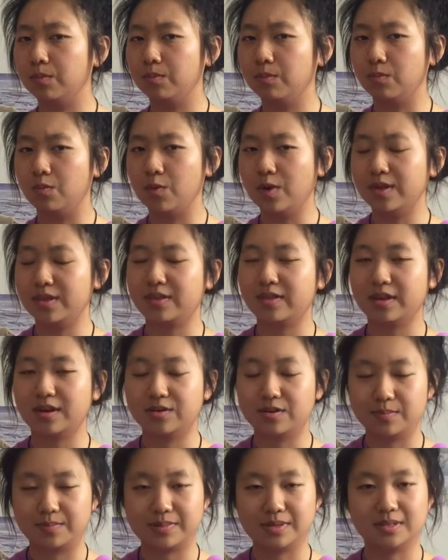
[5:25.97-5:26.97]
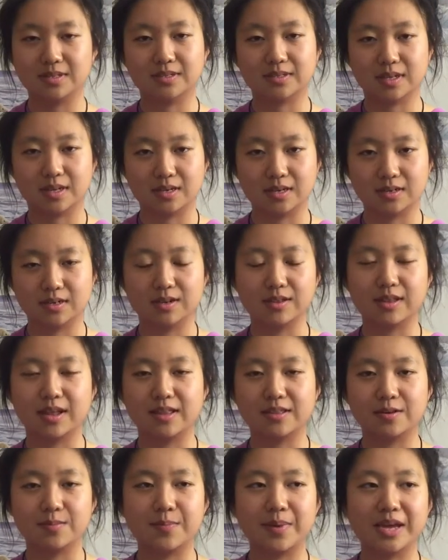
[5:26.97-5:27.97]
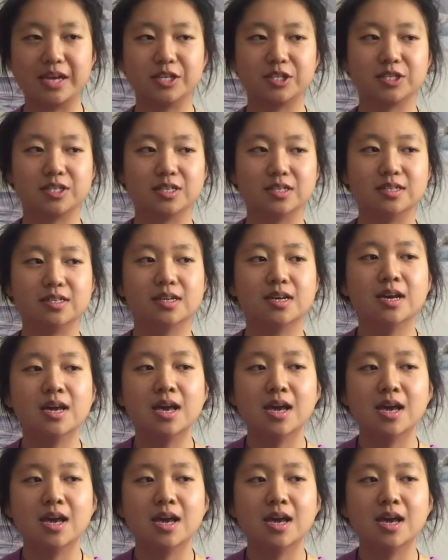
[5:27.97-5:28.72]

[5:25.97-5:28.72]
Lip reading: one therapist and another patient,